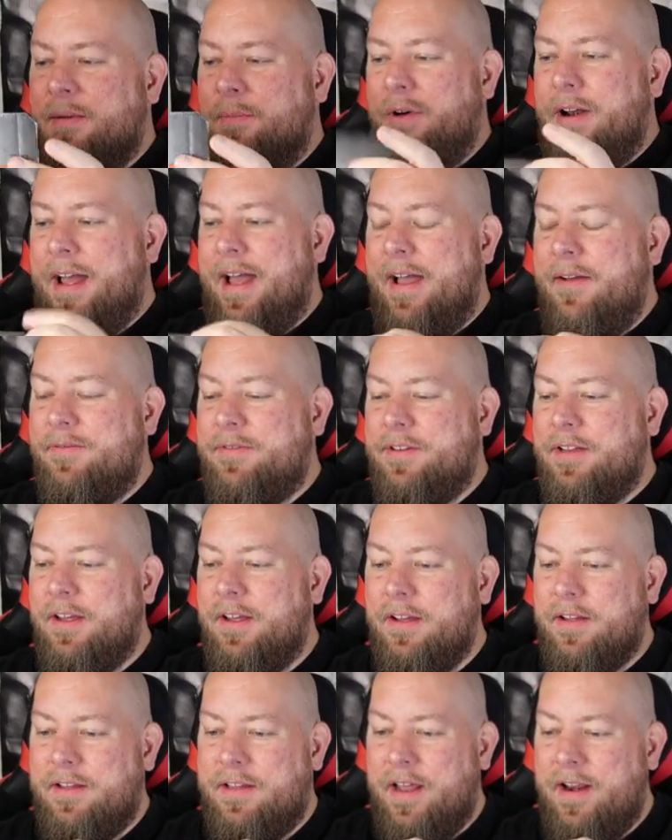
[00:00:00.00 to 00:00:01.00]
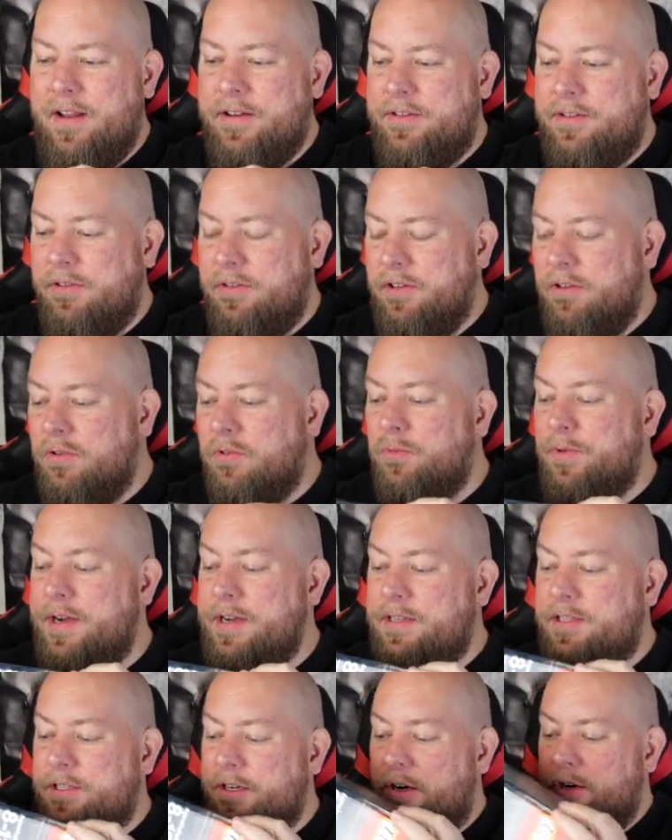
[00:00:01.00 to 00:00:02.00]
I'm gonna have to kind of do a little
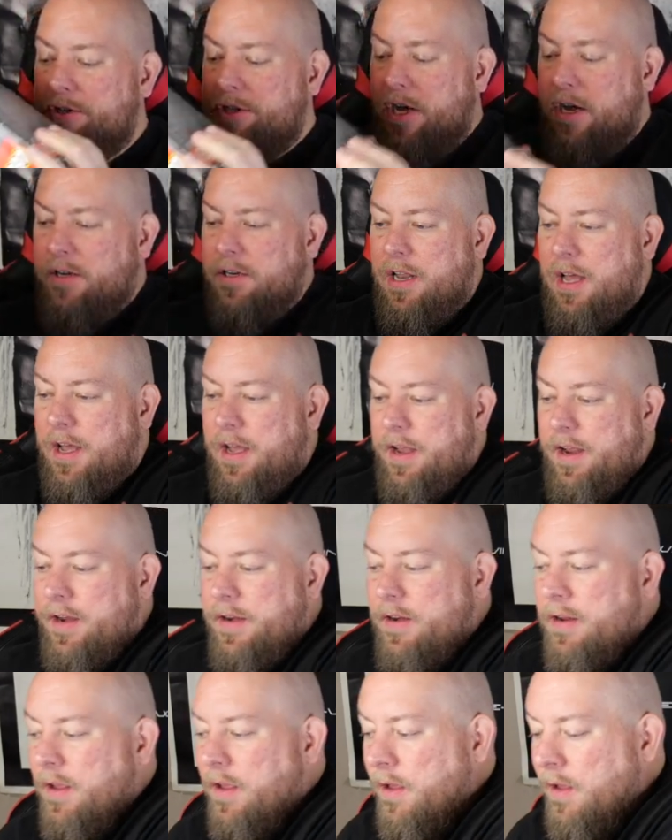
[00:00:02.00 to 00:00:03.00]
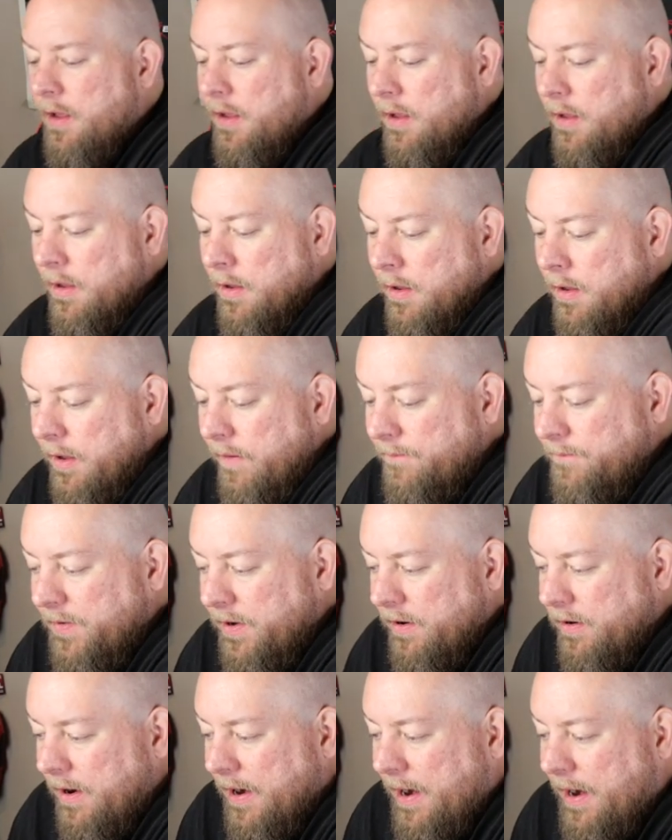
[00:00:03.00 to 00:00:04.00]
research online and
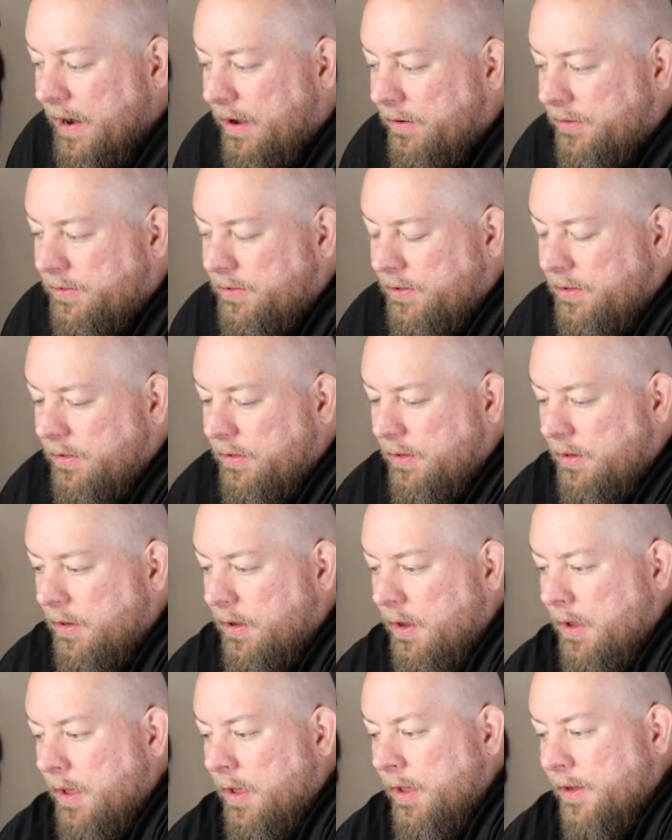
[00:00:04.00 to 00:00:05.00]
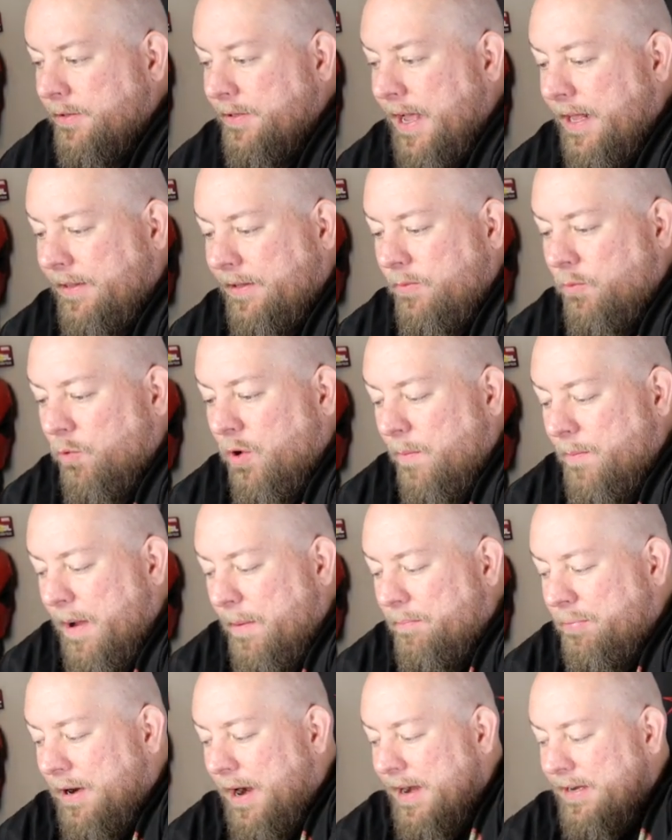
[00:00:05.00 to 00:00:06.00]
figure out exactly what my
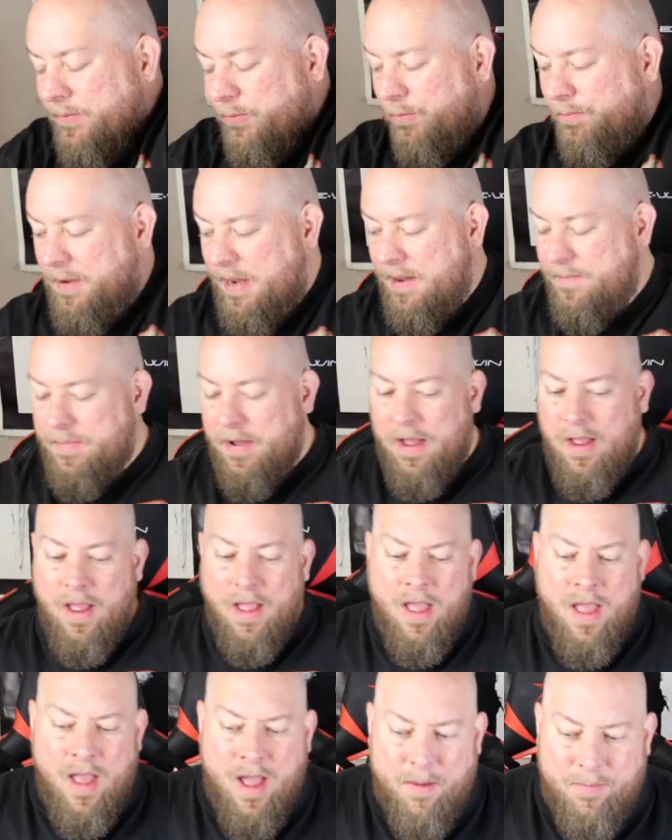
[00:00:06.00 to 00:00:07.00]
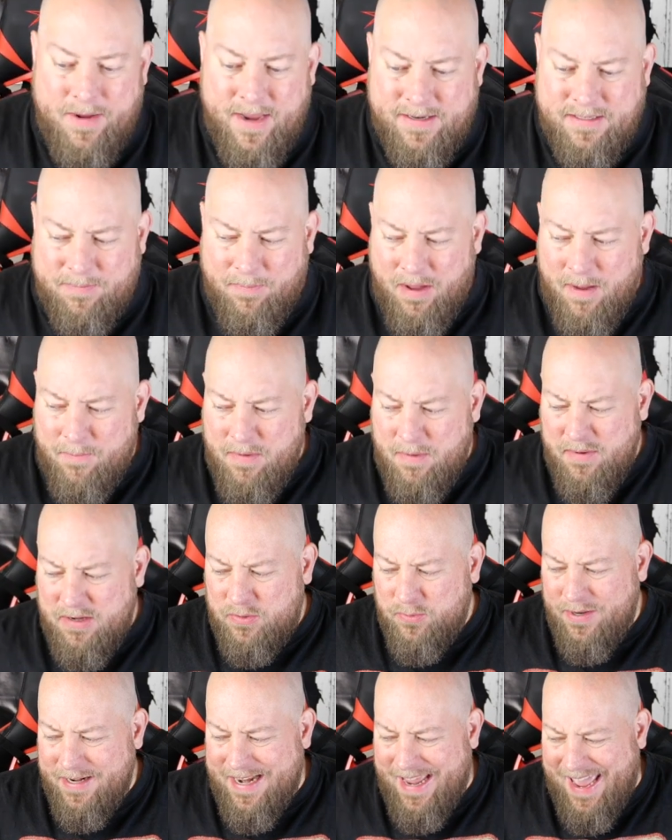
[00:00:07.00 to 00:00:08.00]
price will be, but I'm guessing probably be
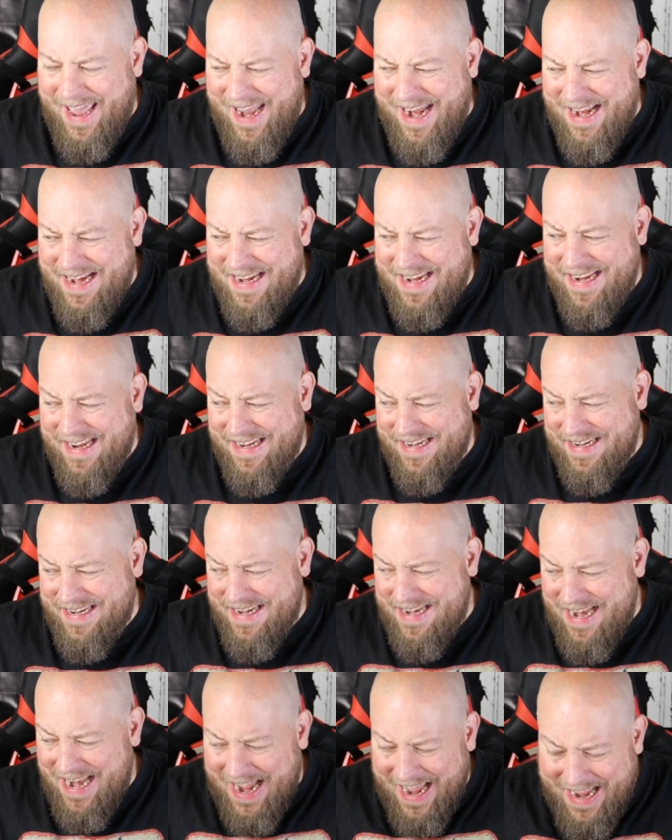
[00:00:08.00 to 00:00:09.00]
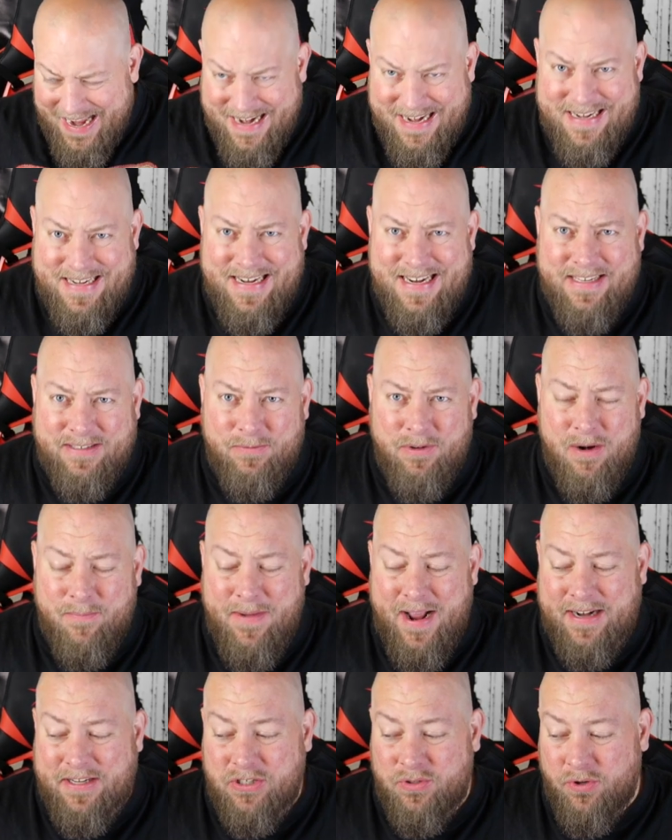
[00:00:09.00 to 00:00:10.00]
between 80 and 90 is what I'm
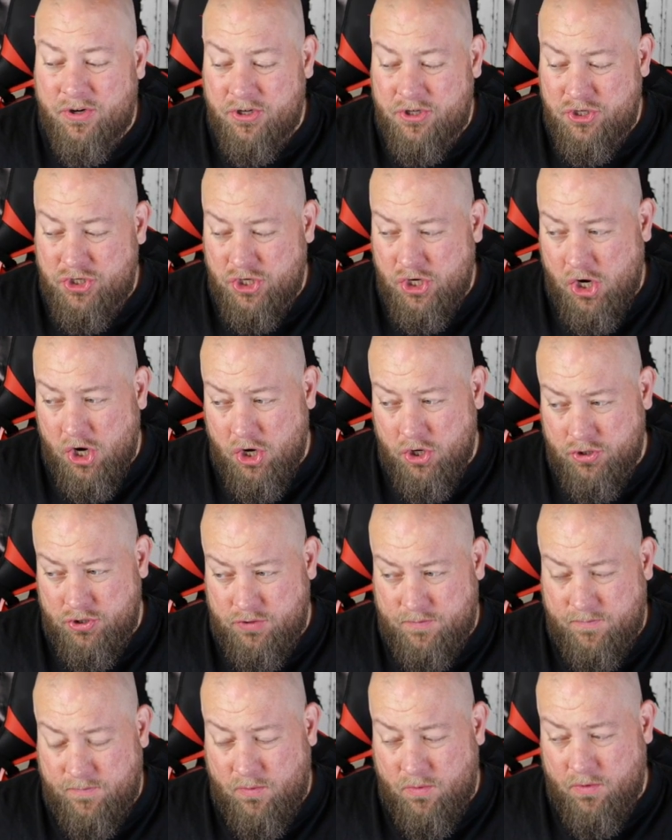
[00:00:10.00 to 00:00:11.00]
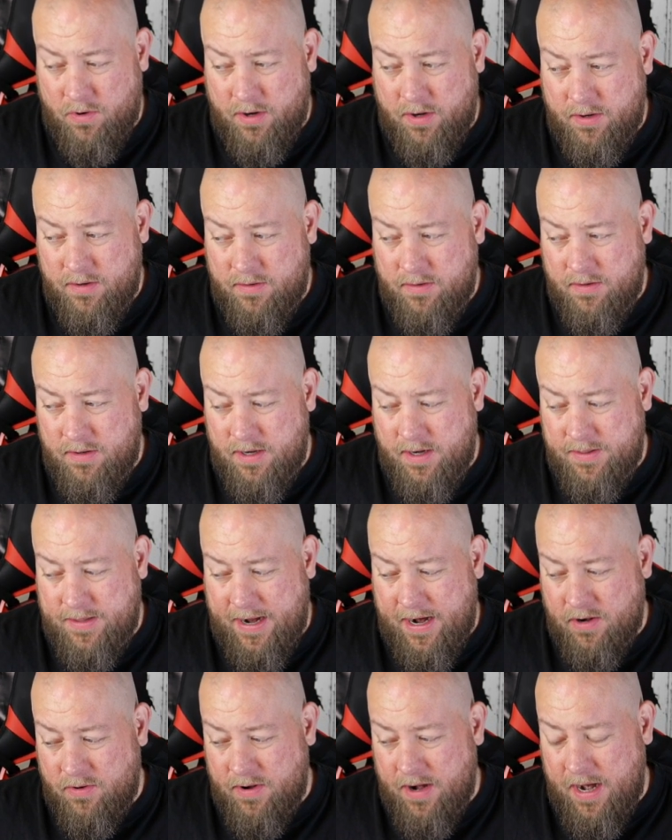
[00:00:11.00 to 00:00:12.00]
actually going to charge for it, in
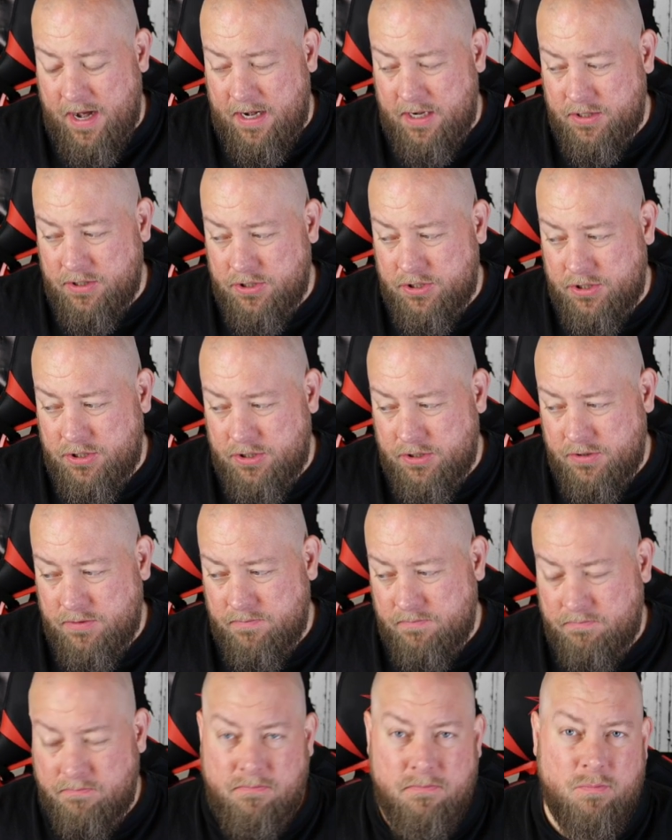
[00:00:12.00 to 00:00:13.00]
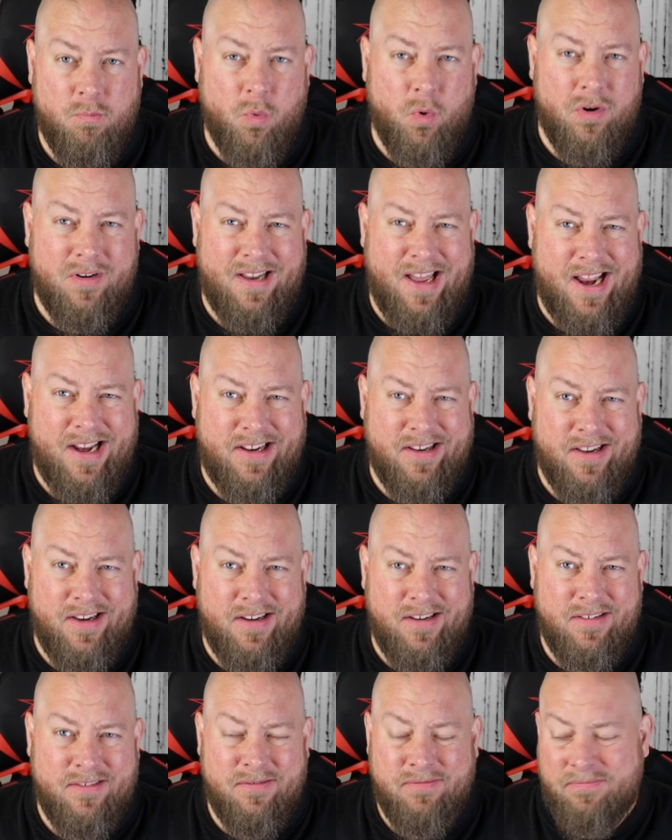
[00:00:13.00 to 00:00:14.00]
that range, more than
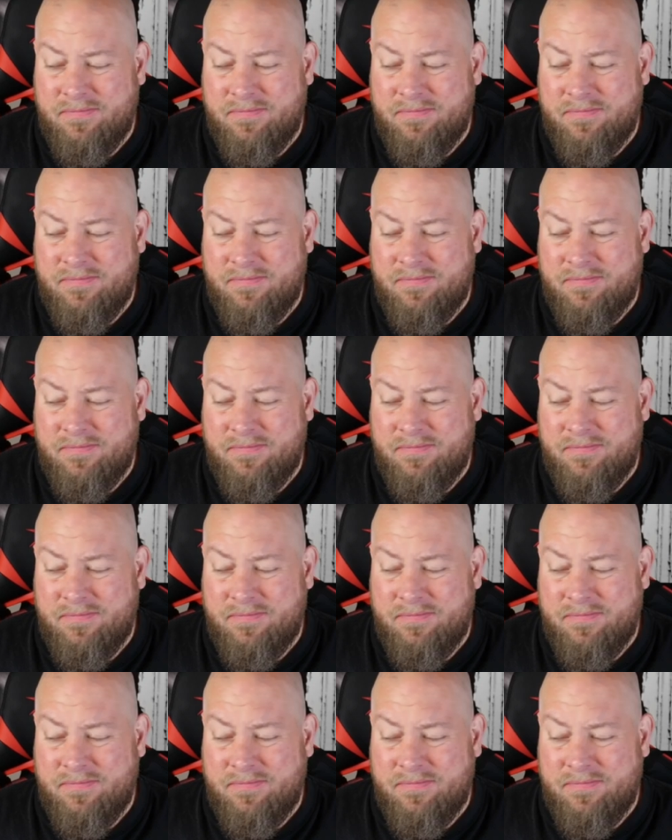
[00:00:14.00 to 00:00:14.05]
likely.